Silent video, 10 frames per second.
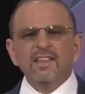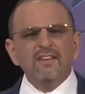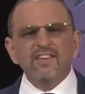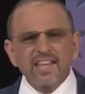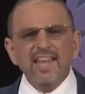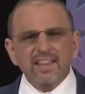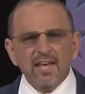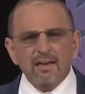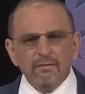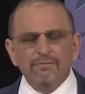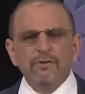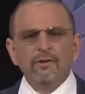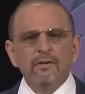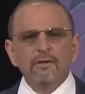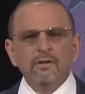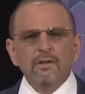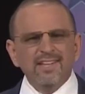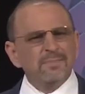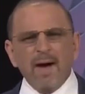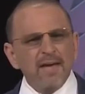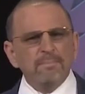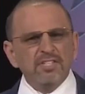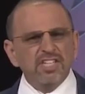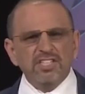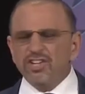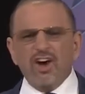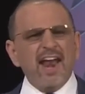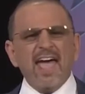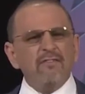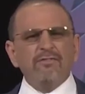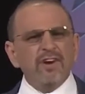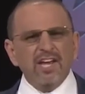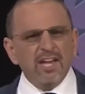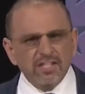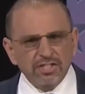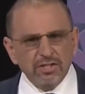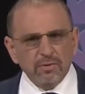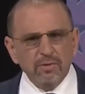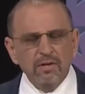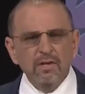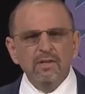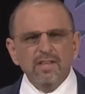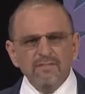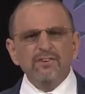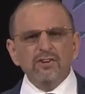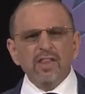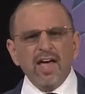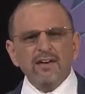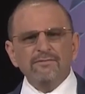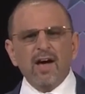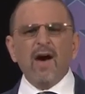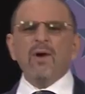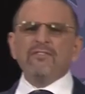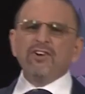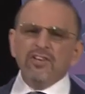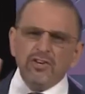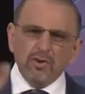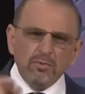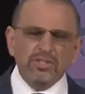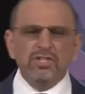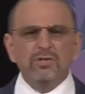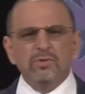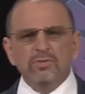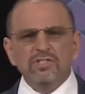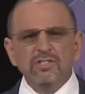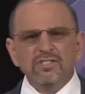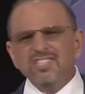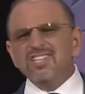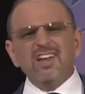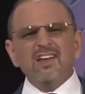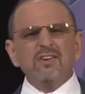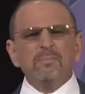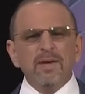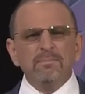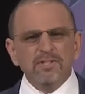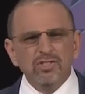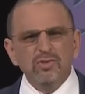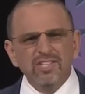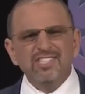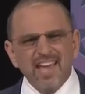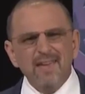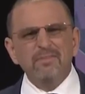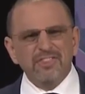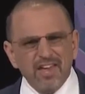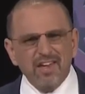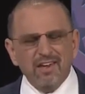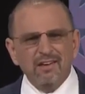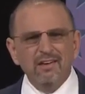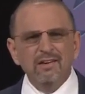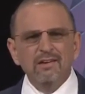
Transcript: Live and let live. That's my position on every issue. Live your life however you choose. Just let other people do the same thing.